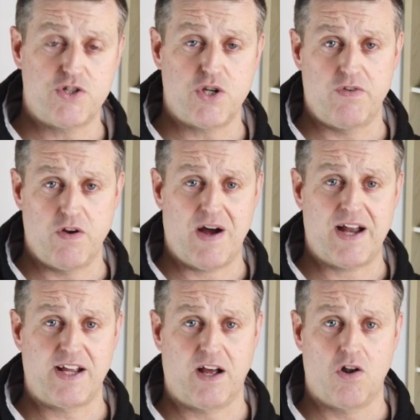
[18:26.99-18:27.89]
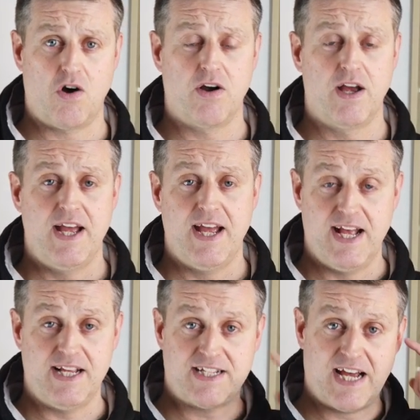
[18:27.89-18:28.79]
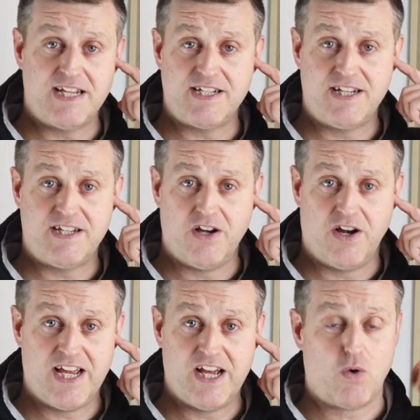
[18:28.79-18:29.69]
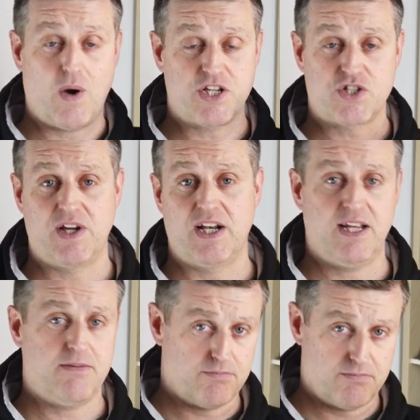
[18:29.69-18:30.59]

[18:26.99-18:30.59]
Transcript: So if you're riding along, it says into your ear quite discreetly,